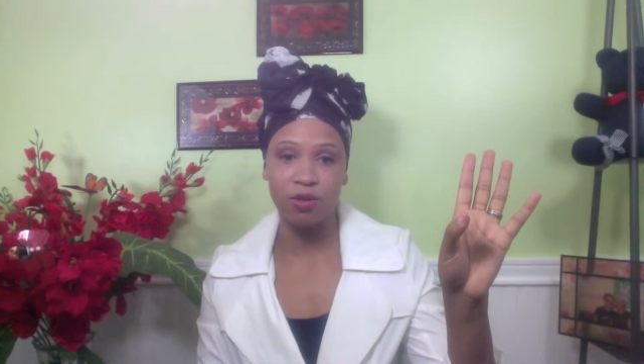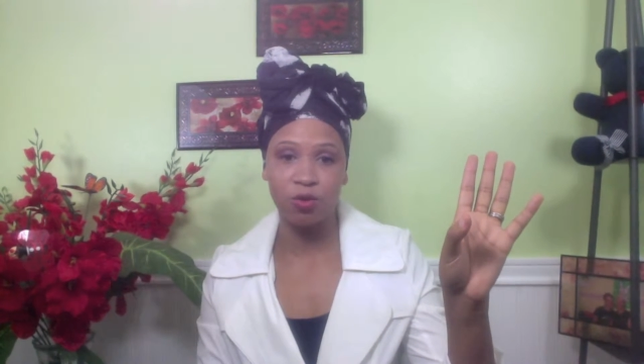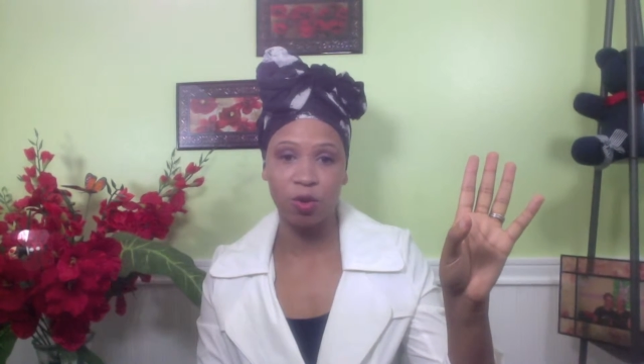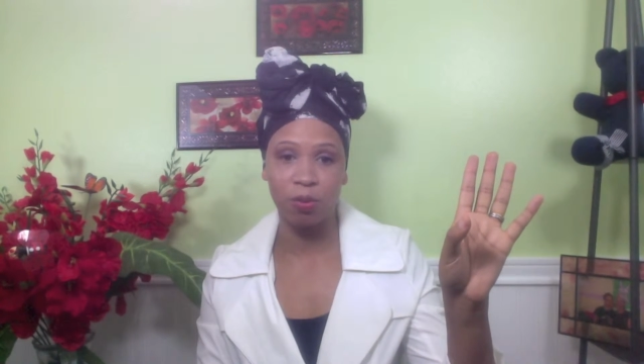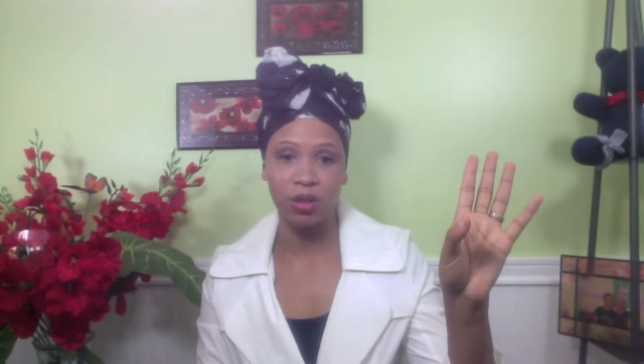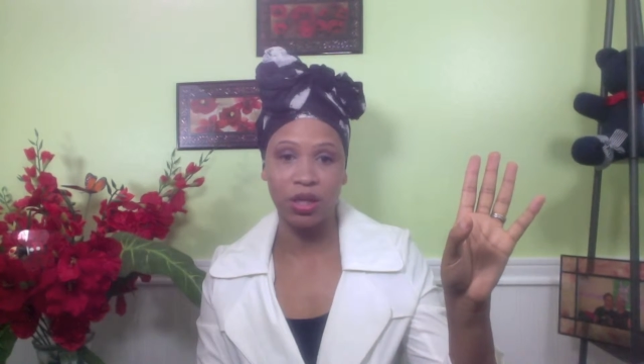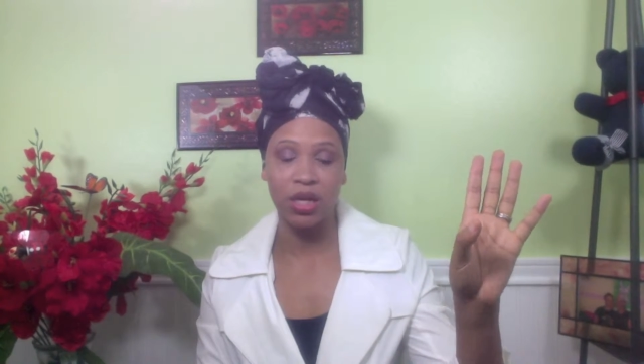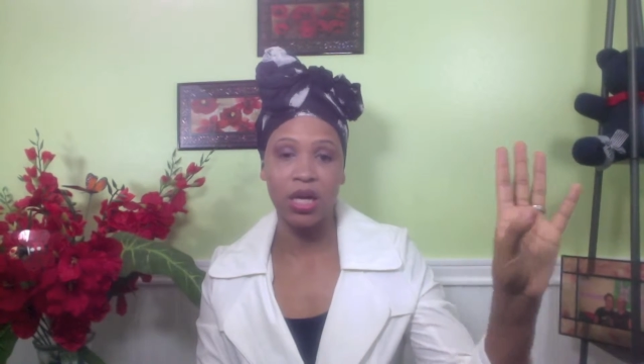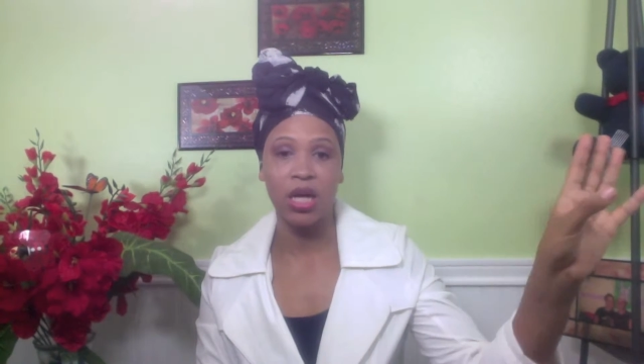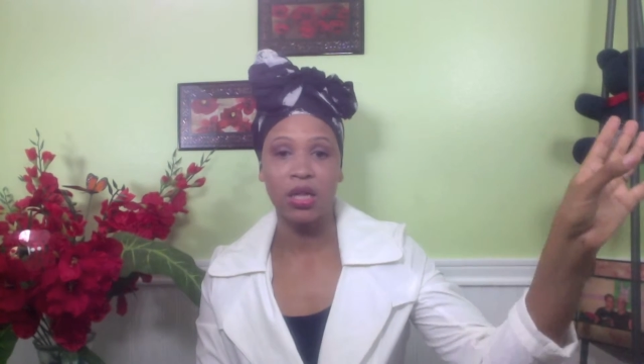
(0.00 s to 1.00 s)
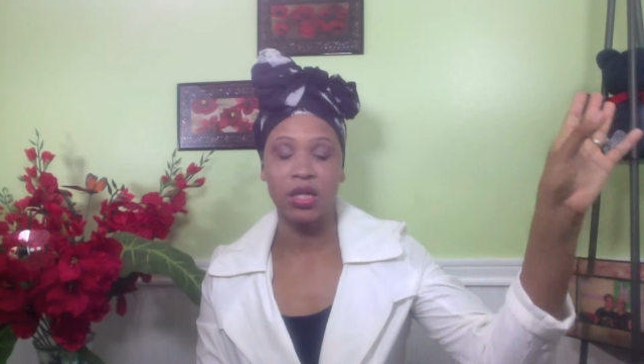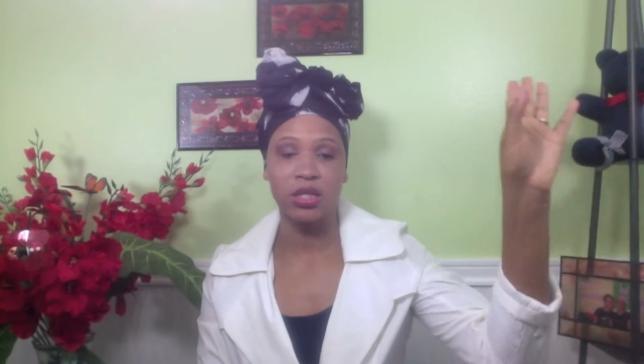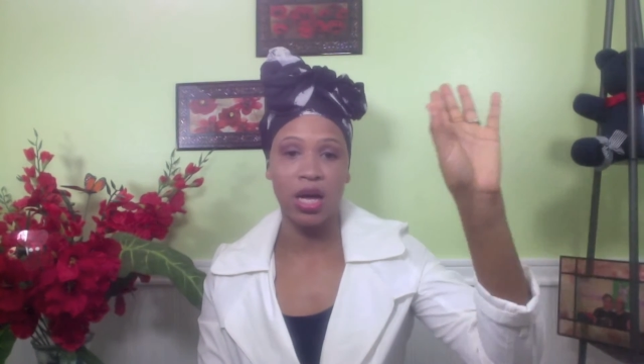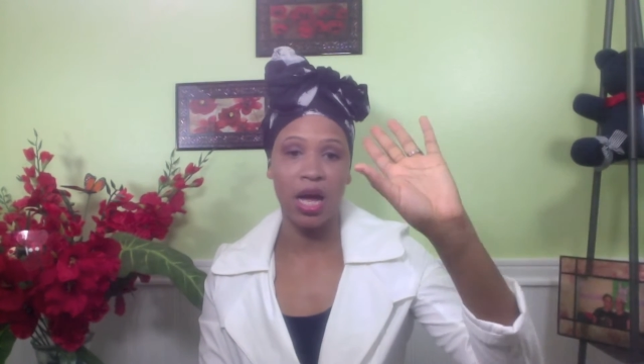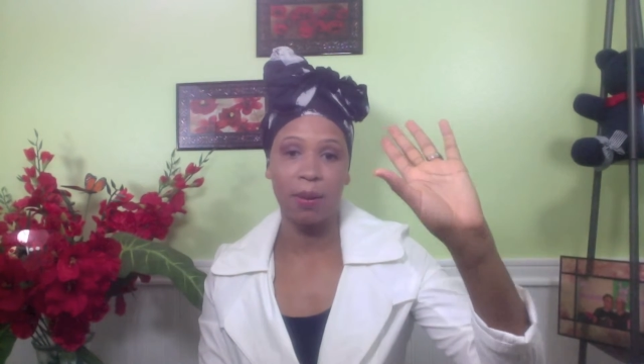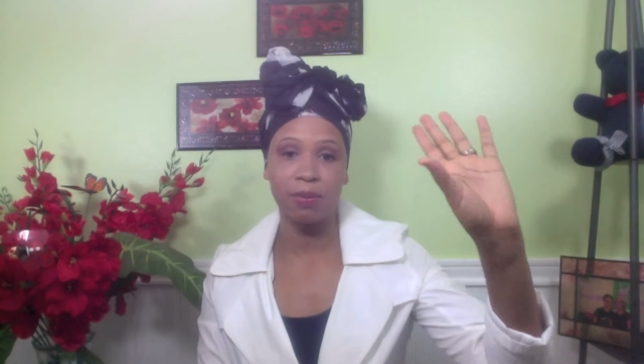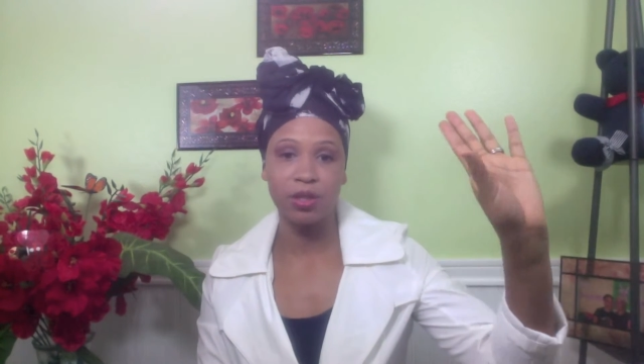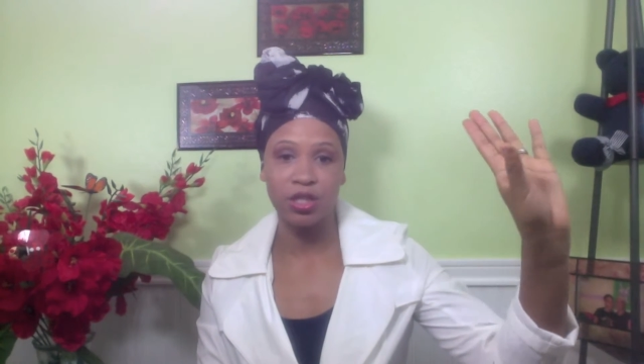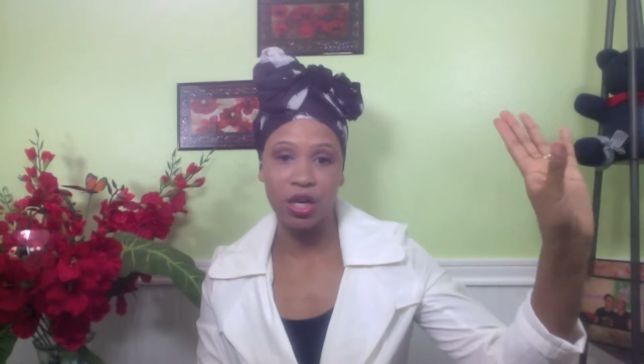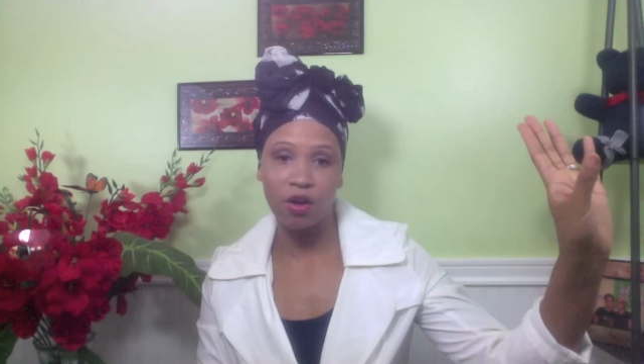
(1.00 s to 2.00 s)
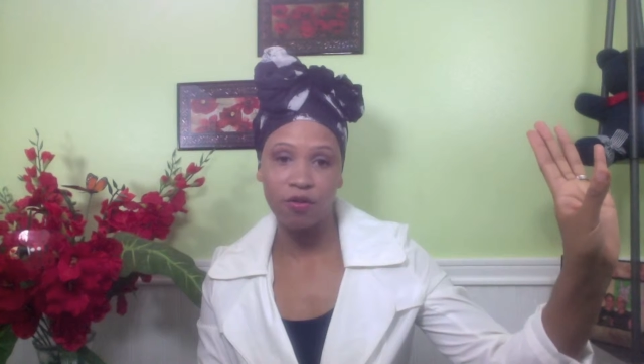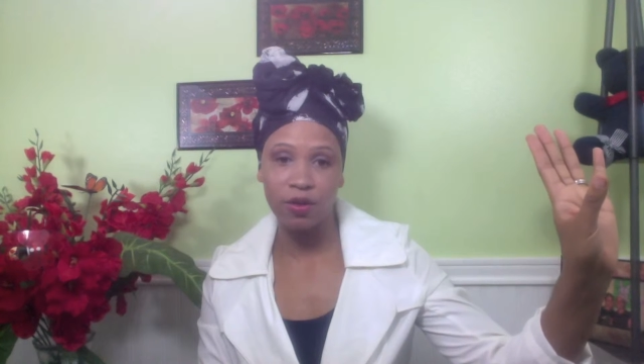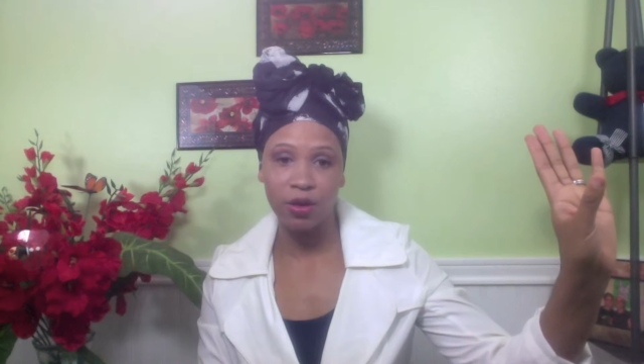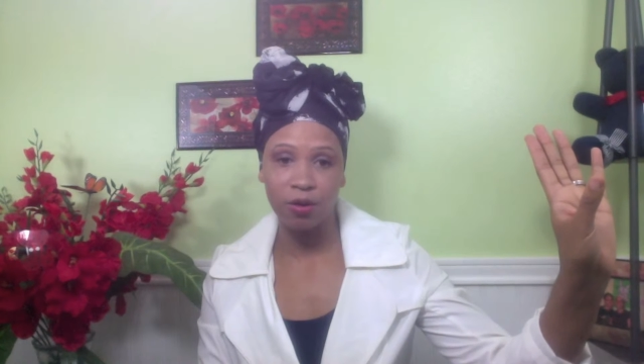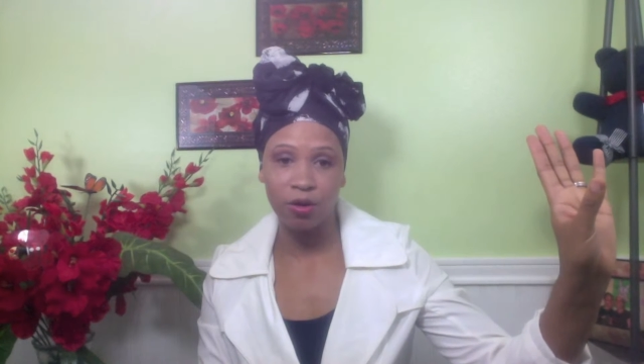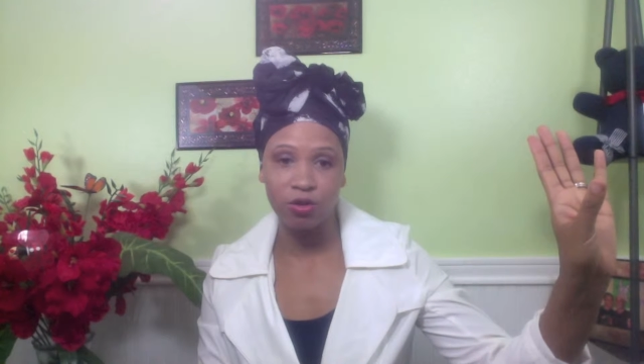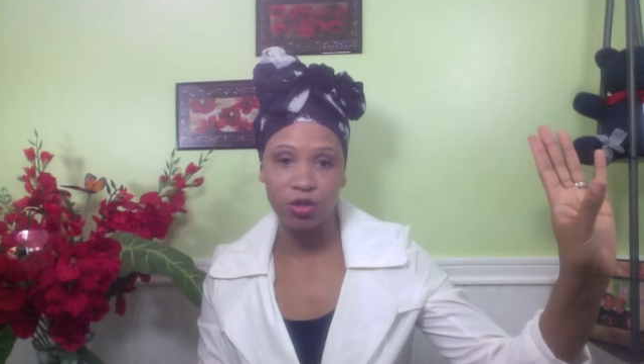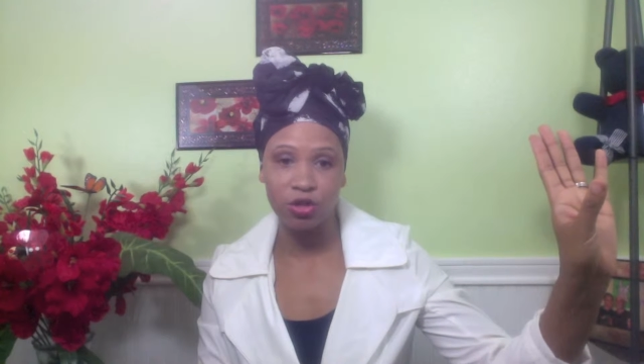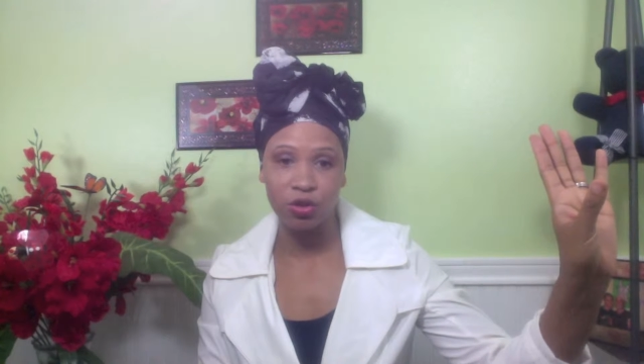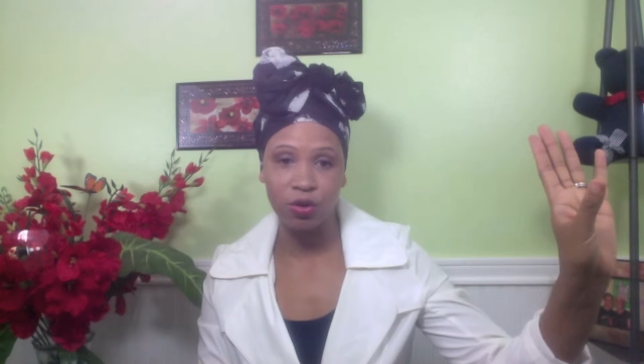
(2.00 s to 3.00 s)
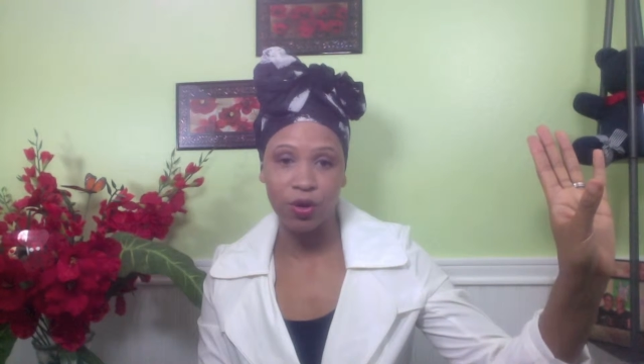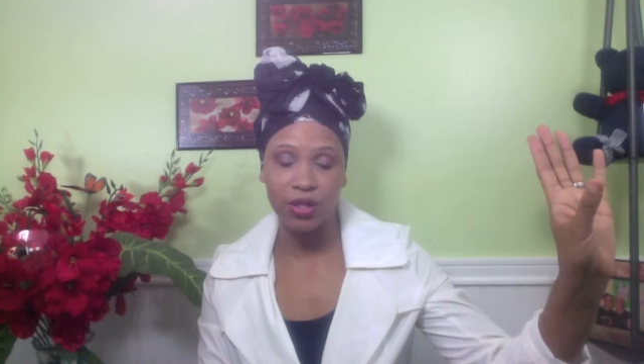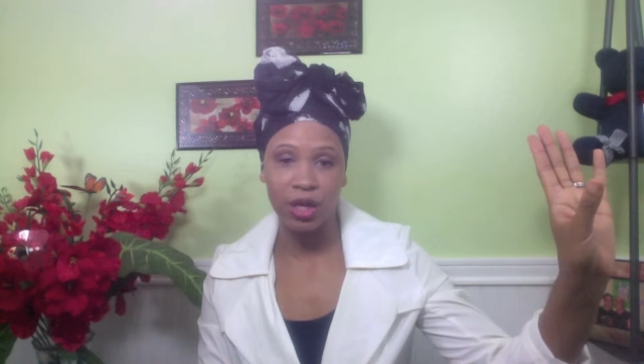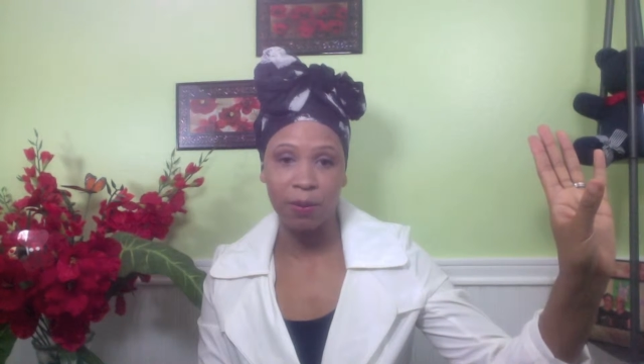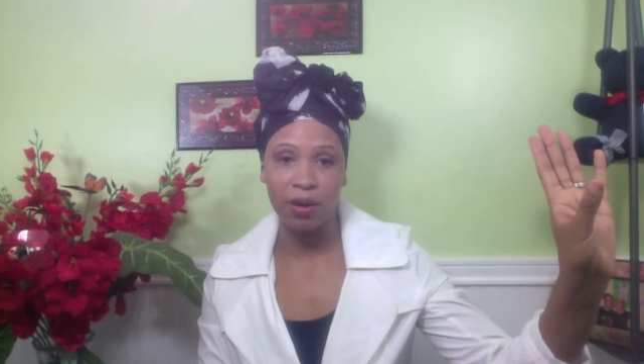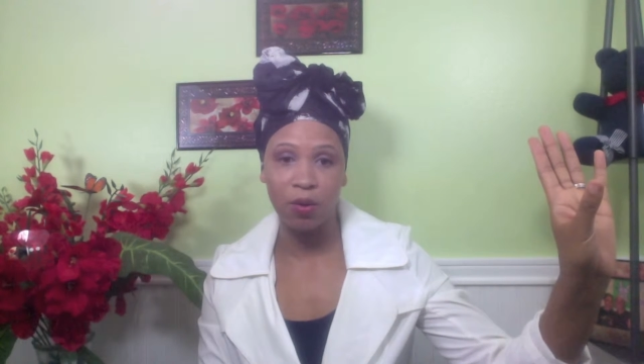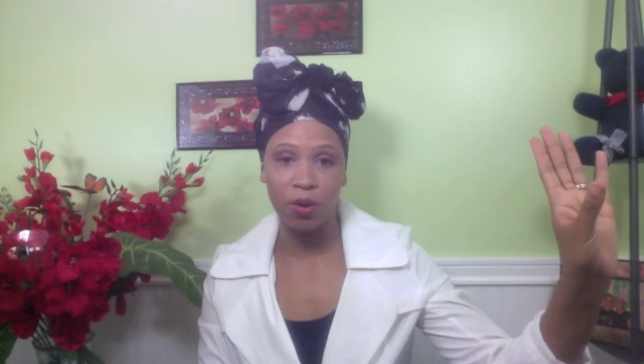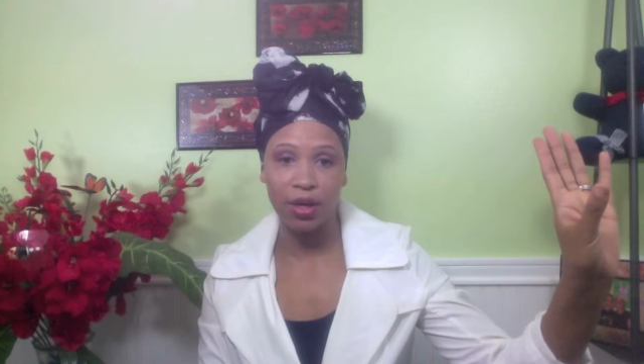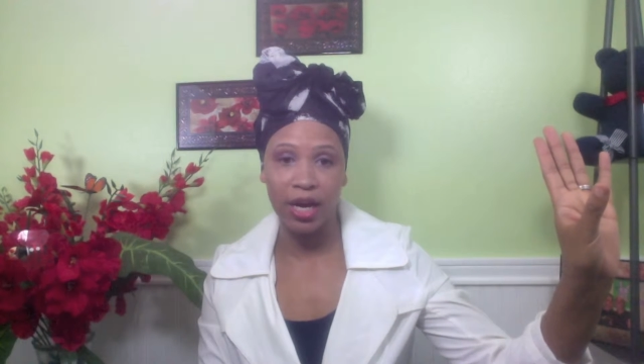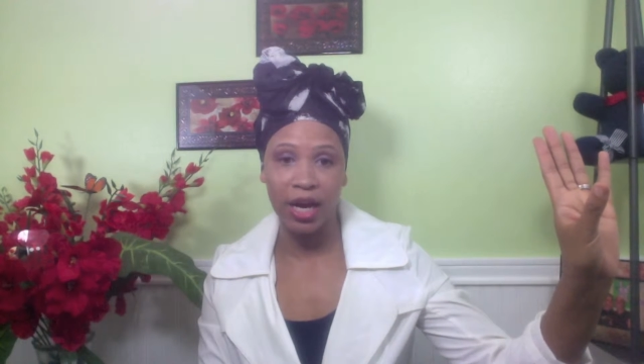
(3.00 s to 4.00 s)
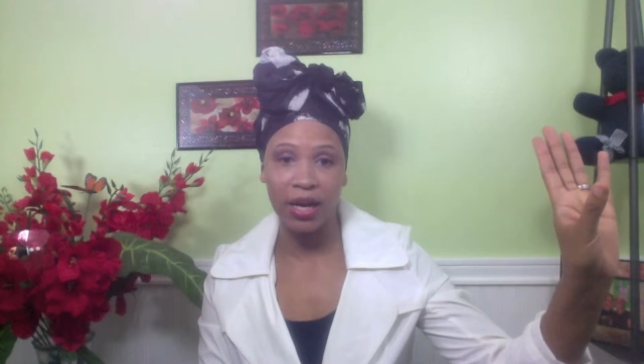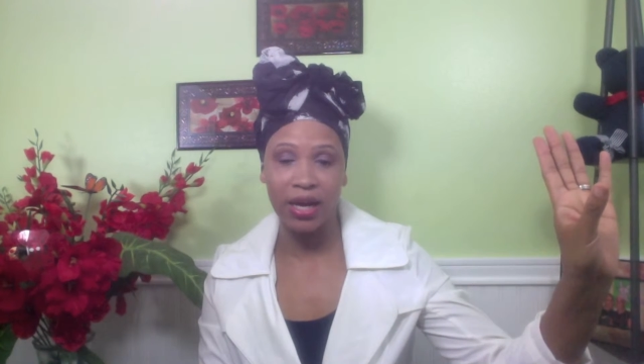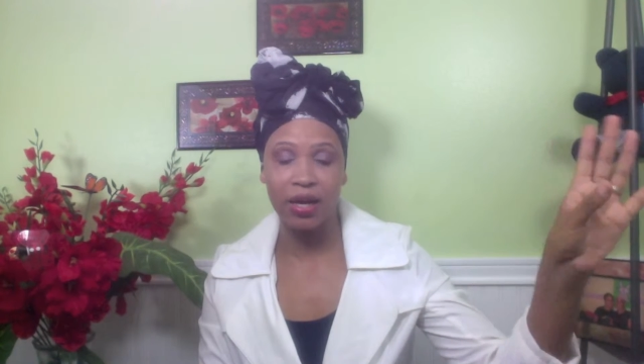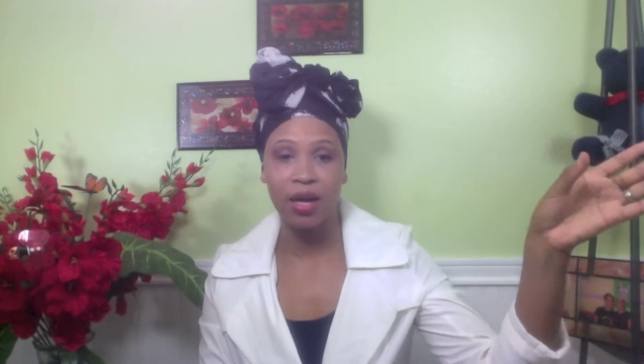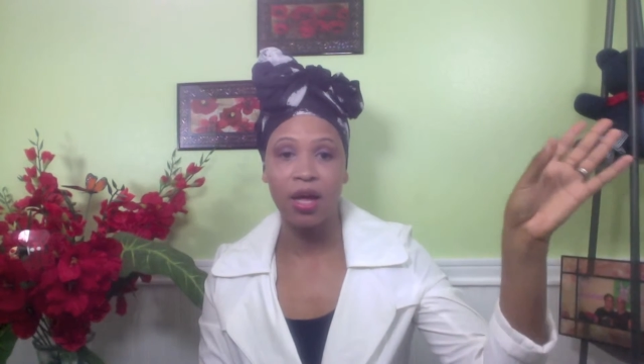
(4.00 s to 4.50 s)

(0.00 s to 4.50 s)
normally the top shelf of the grocery store is going to be organic,